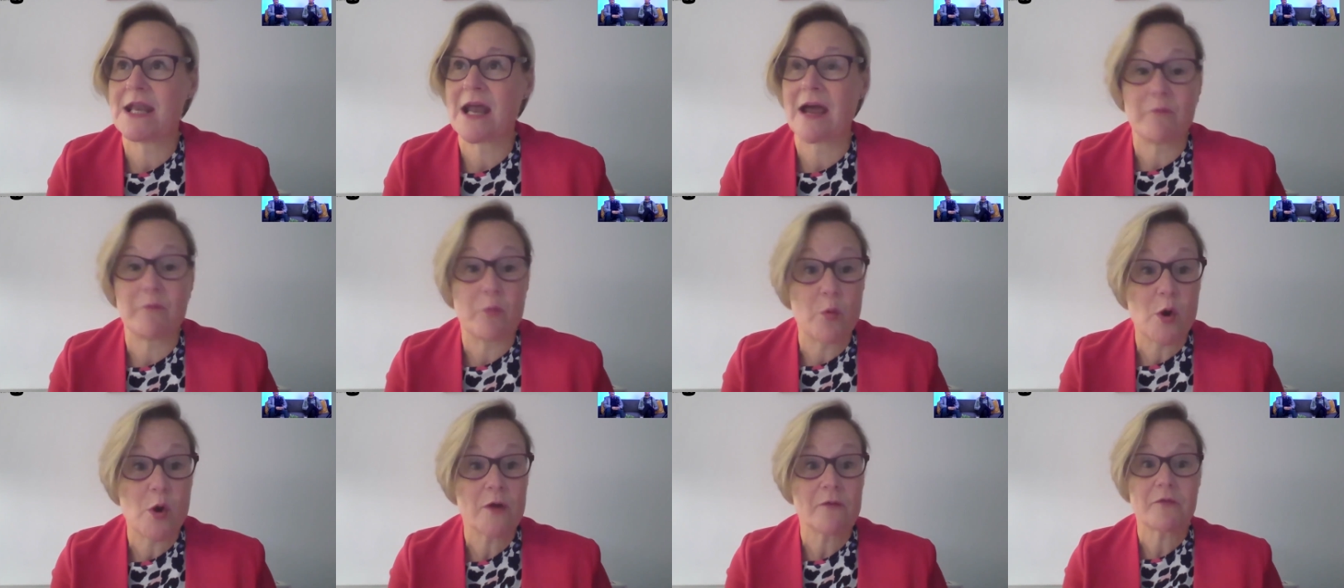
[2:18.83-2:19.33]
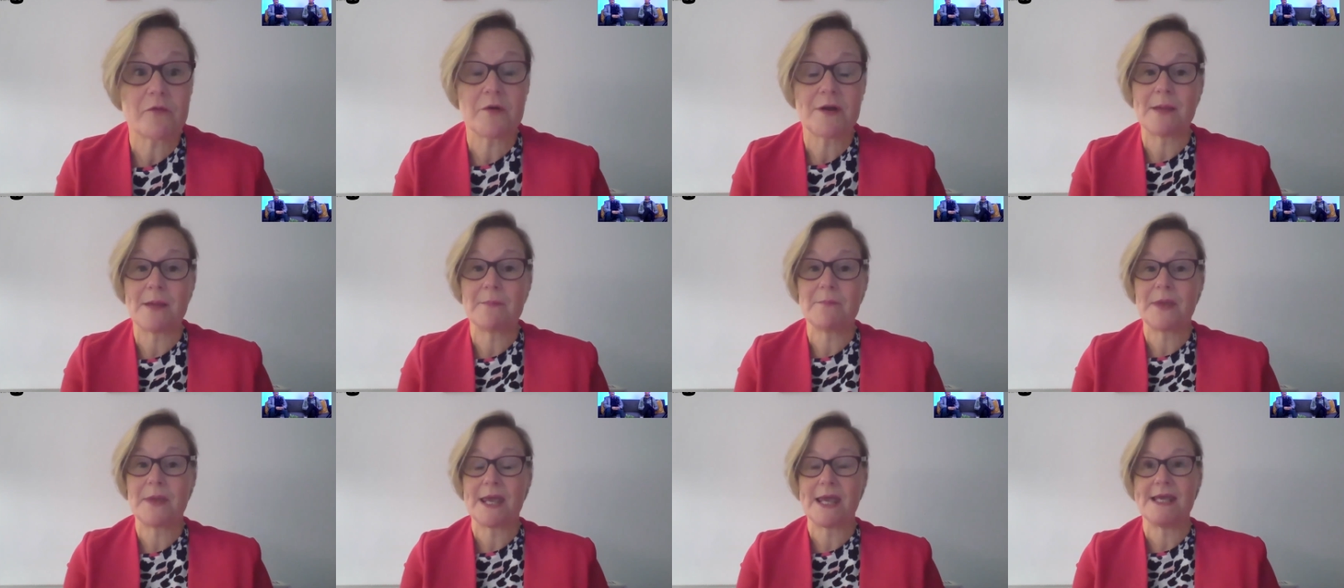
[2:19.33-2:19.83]
I've worked for
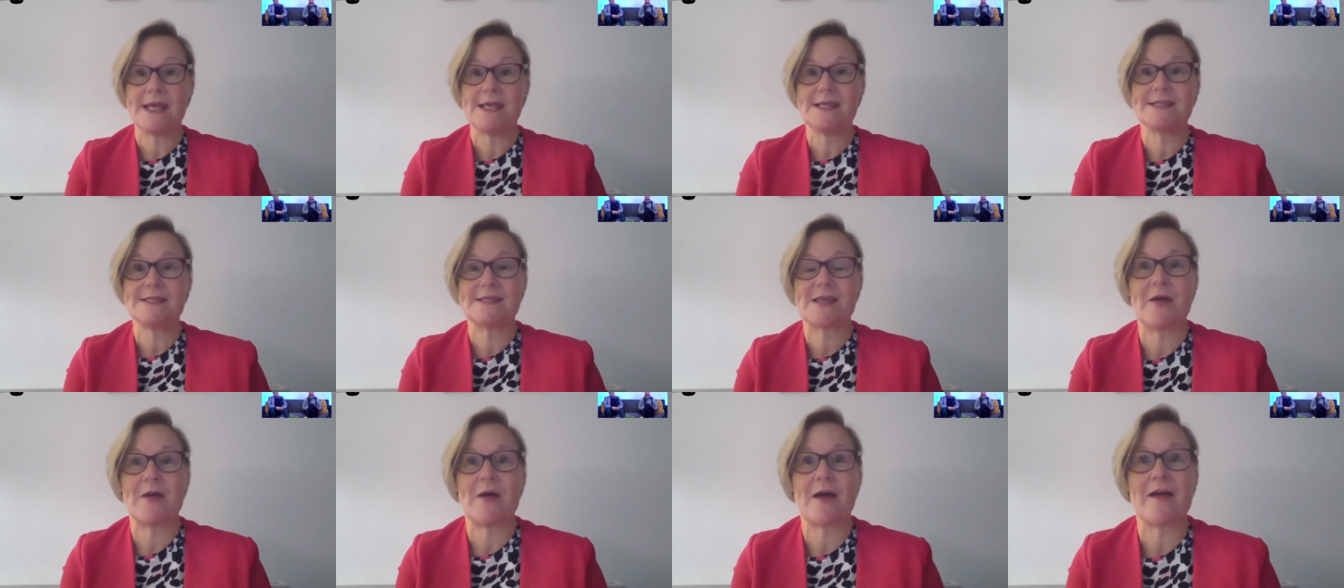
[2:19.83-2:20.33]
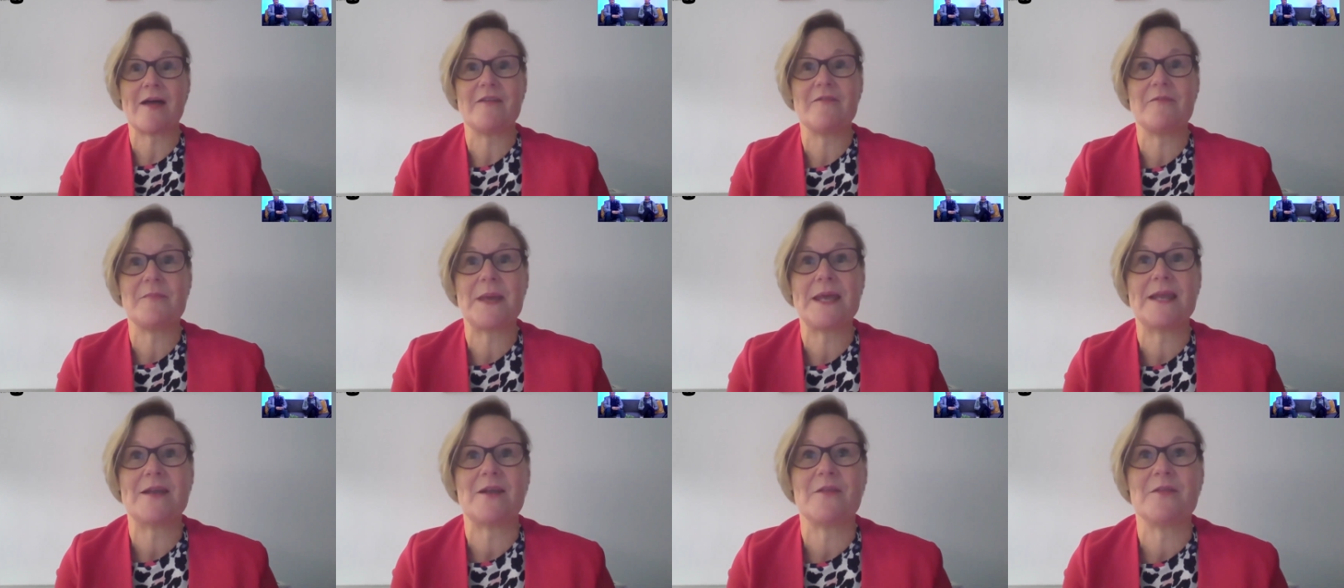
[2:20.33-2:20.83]
an MP, so I've
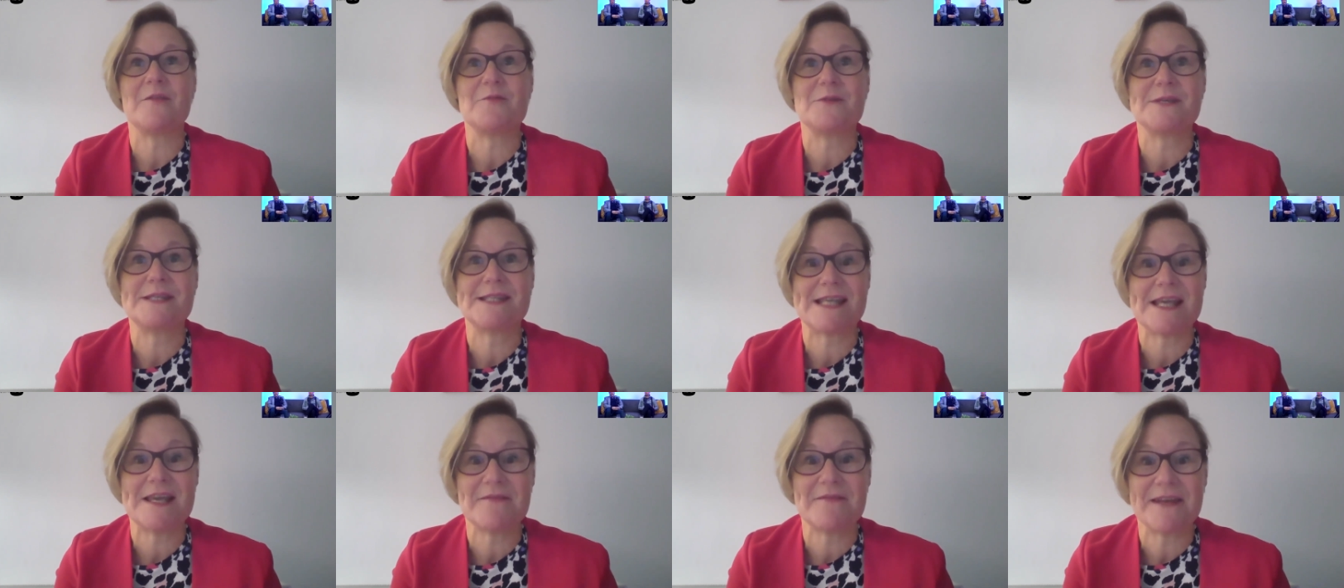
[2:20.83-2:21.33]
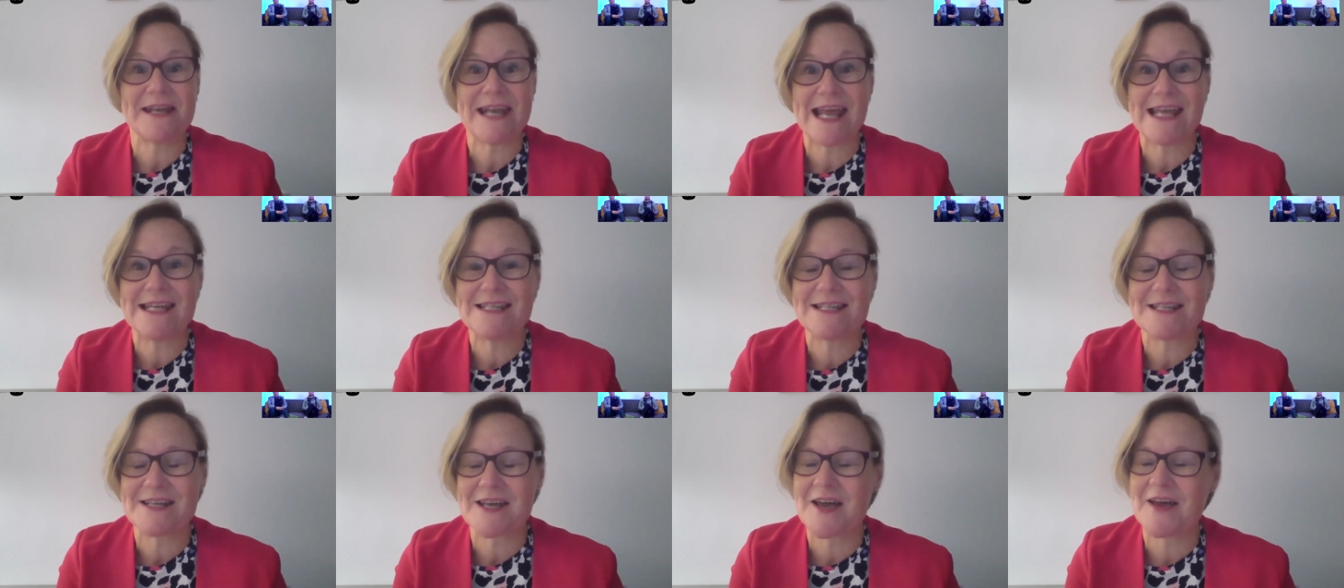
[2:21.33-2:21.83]
been on the receiving
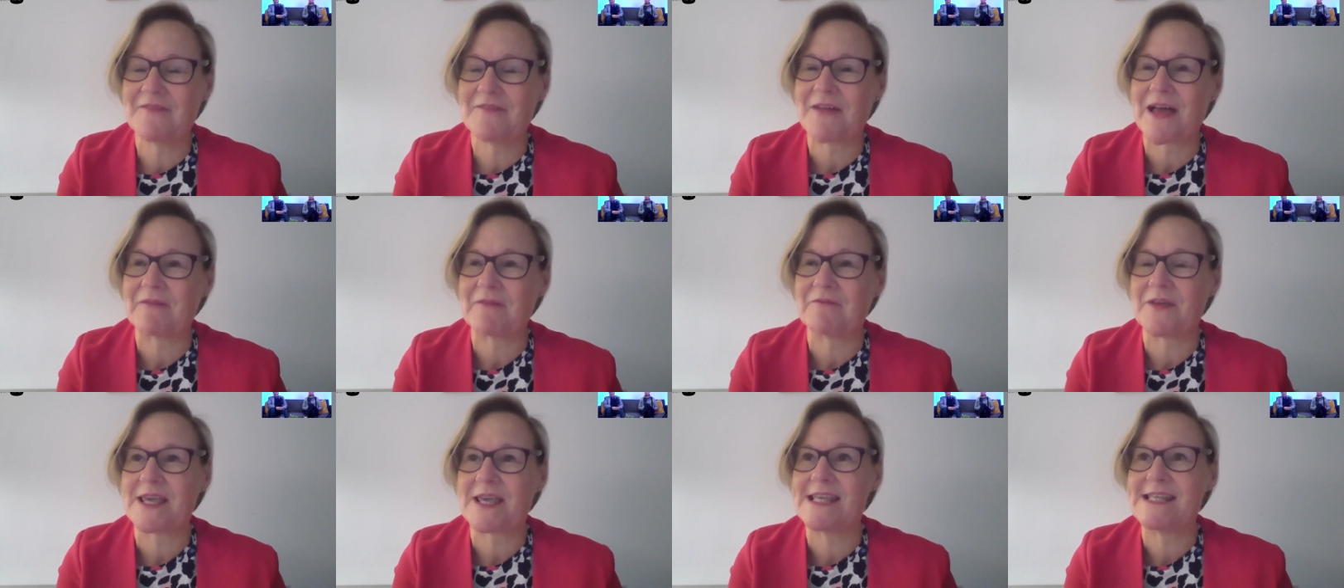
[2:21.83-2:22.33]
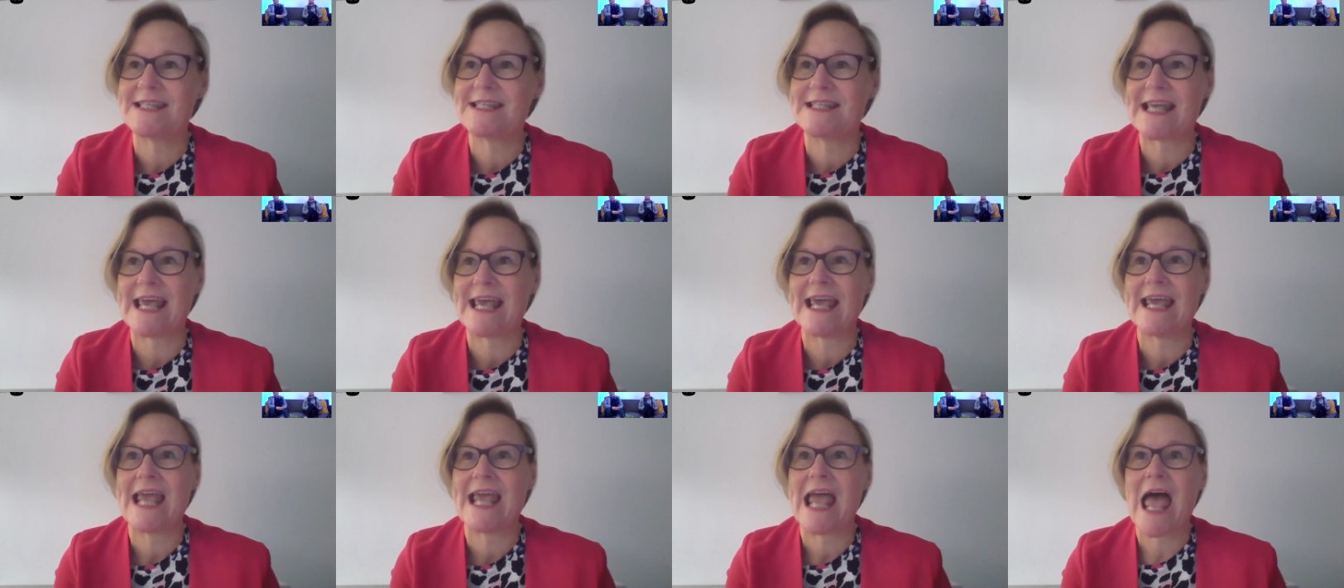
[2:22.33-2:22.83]
end of
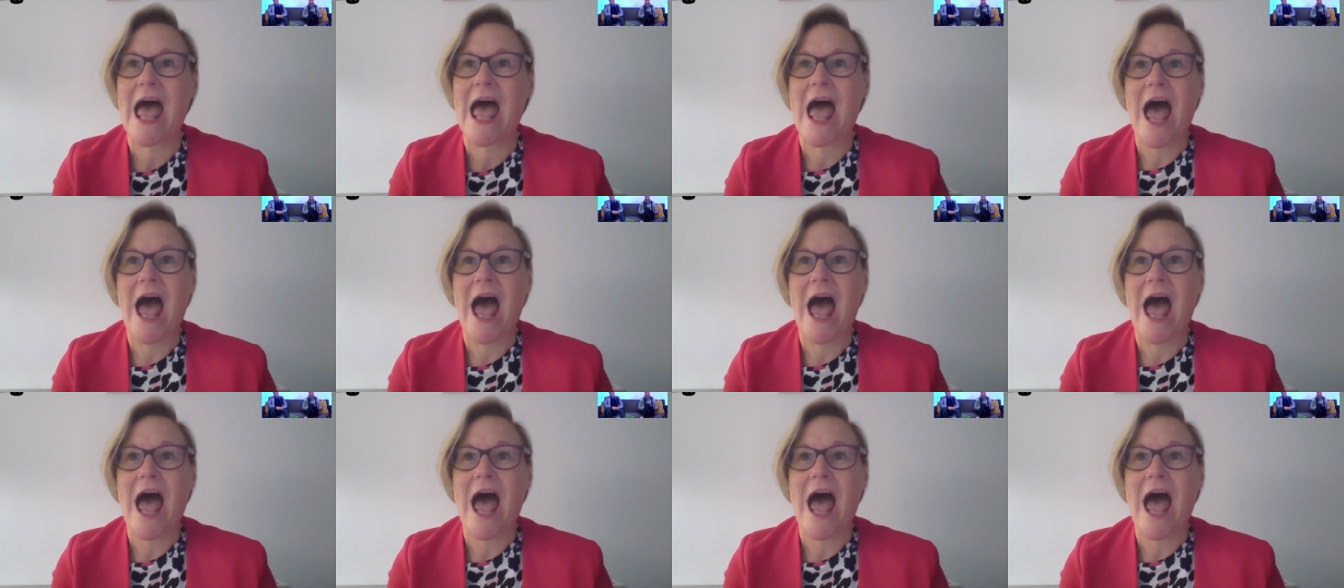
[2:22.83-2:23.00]
advocacy.